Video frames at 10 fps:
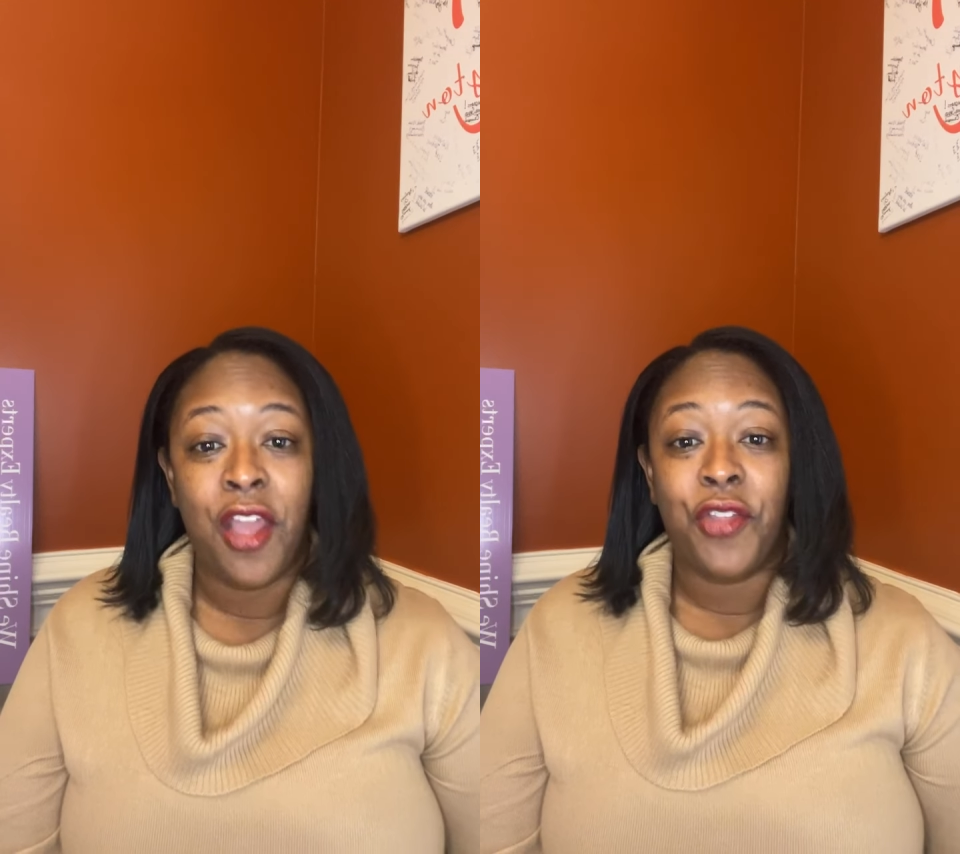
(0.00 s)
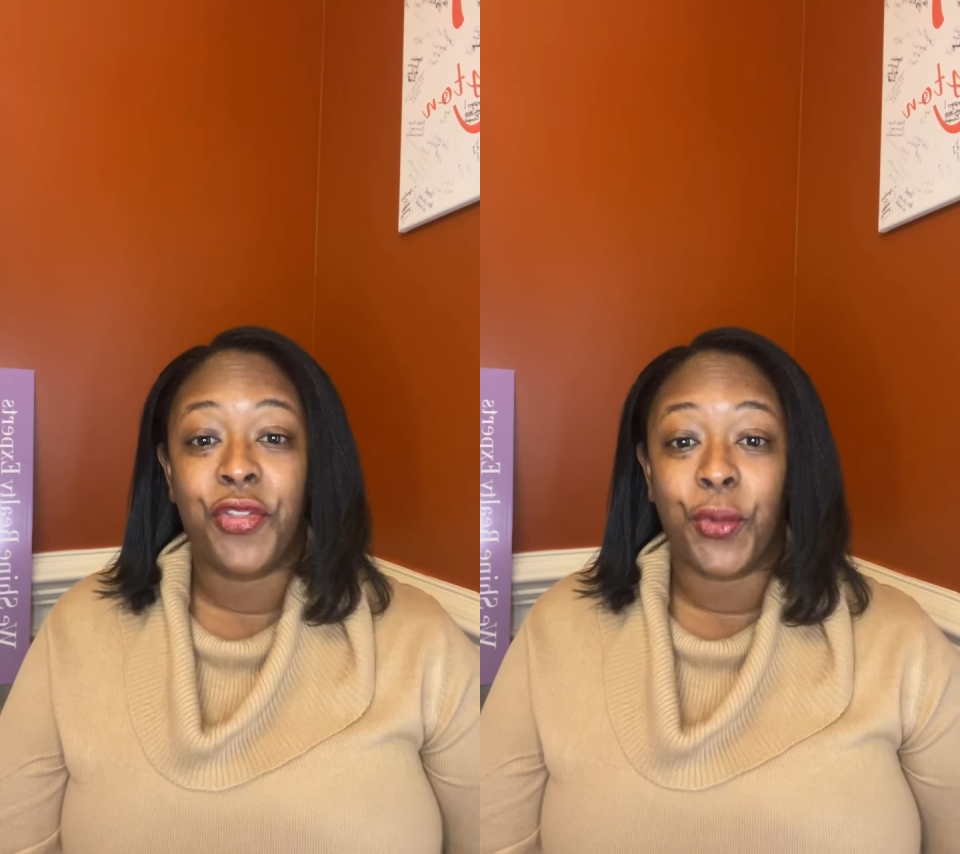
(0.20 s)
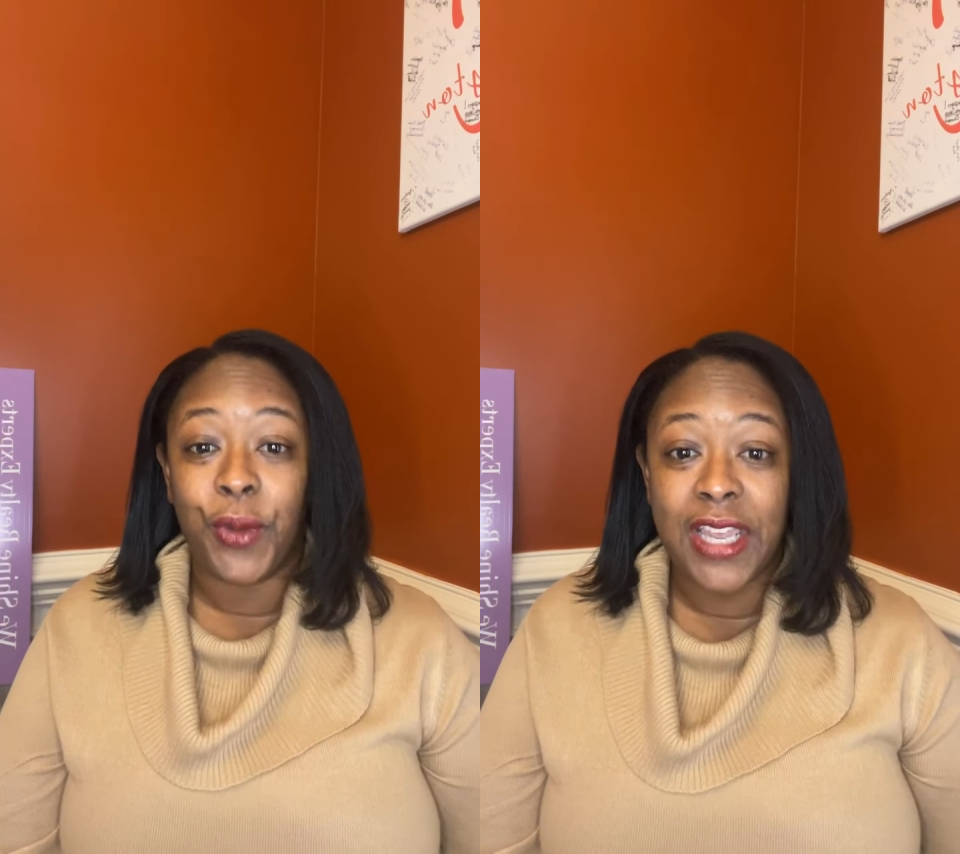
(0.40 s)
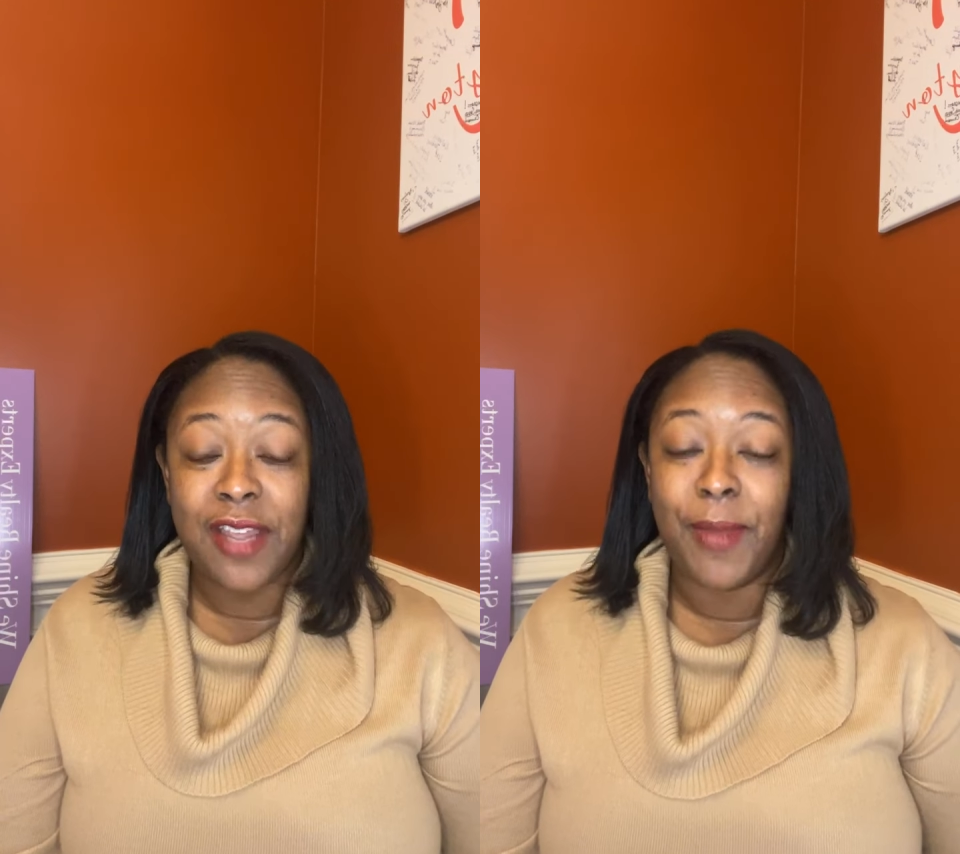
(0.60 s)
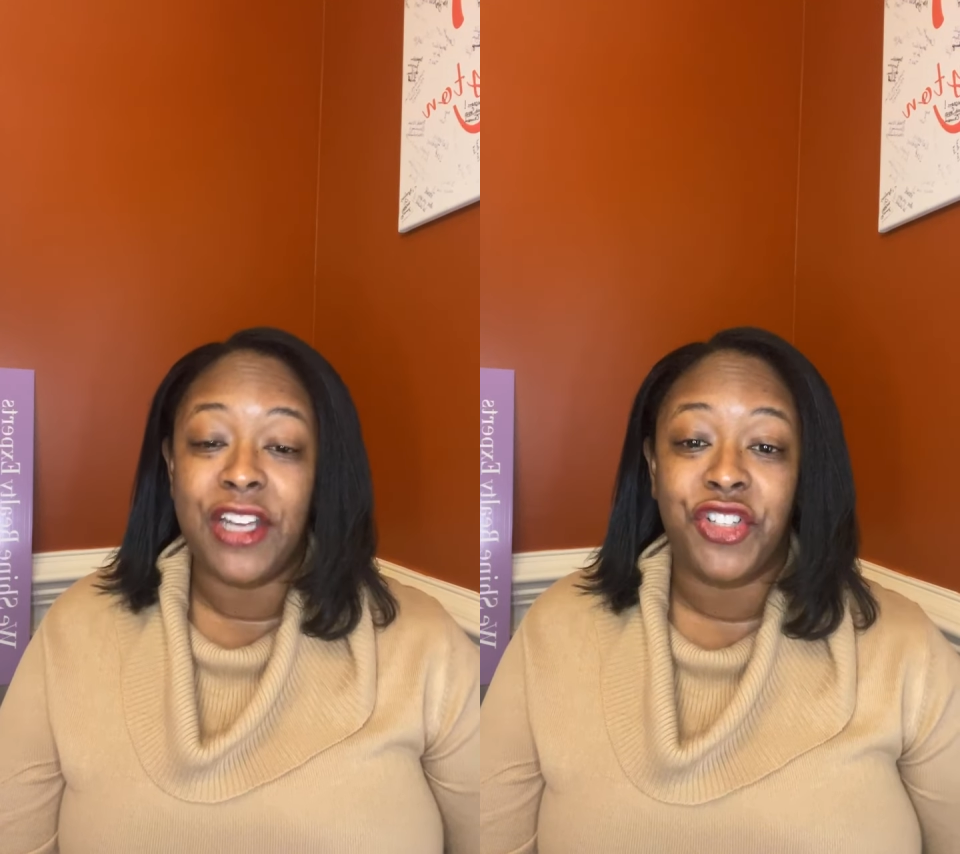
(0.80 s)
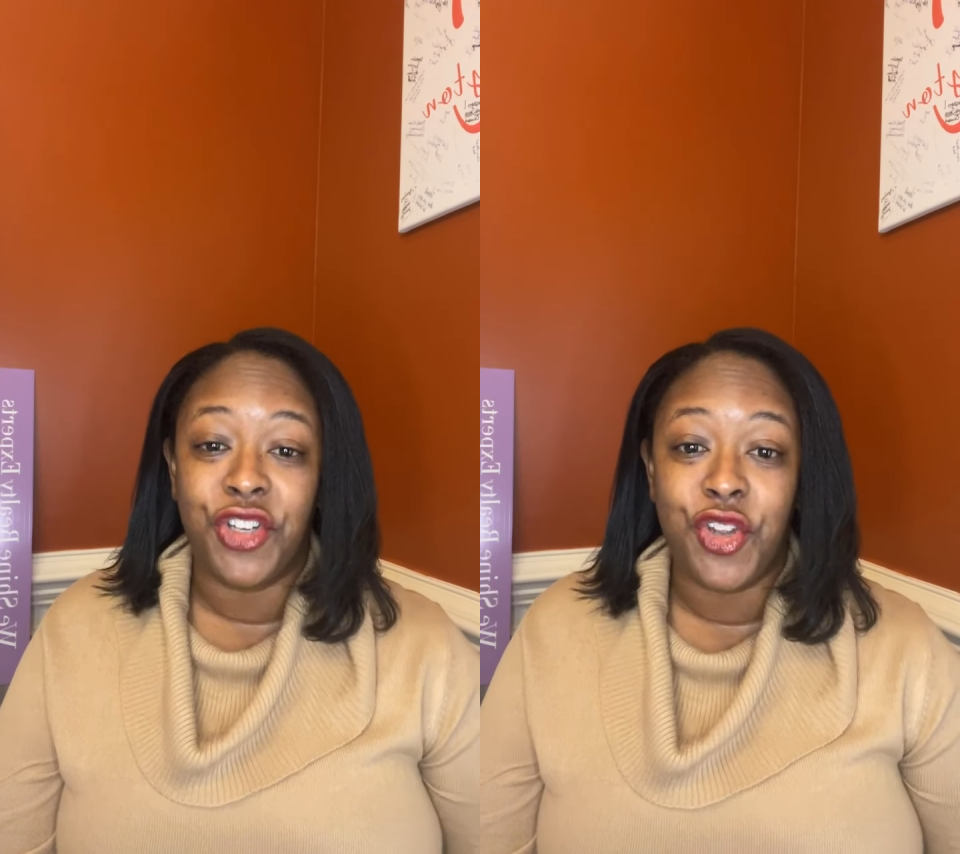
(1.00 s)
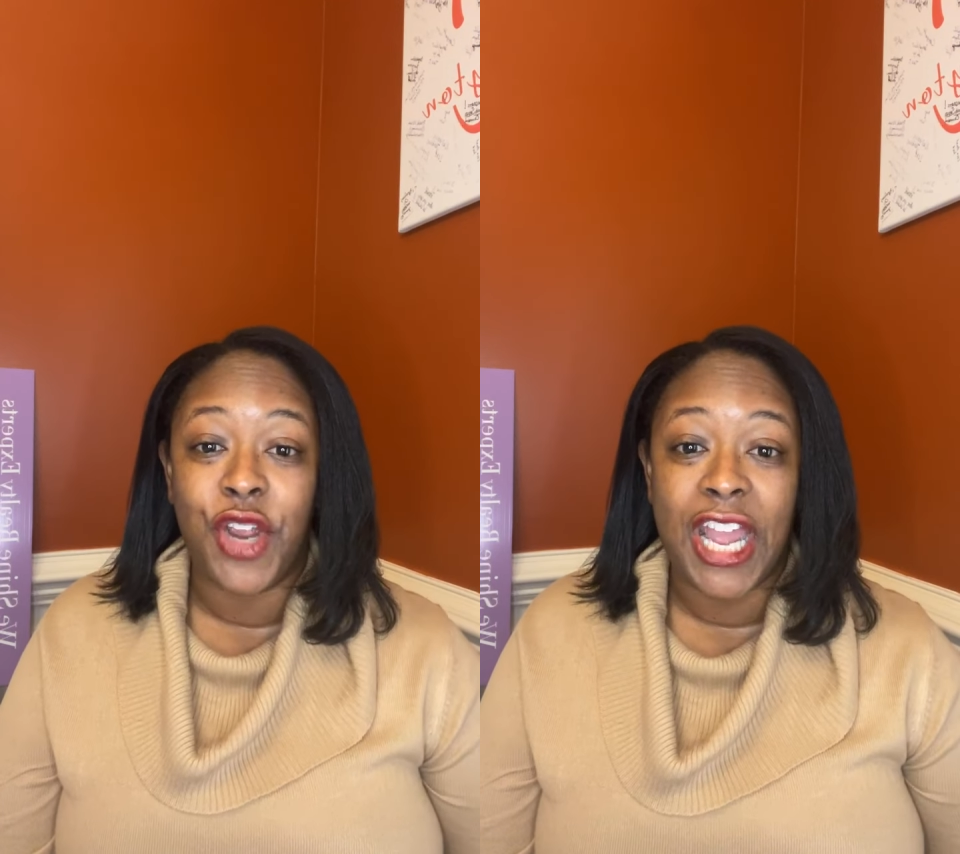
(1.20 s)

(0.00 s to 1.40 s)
3, make sure you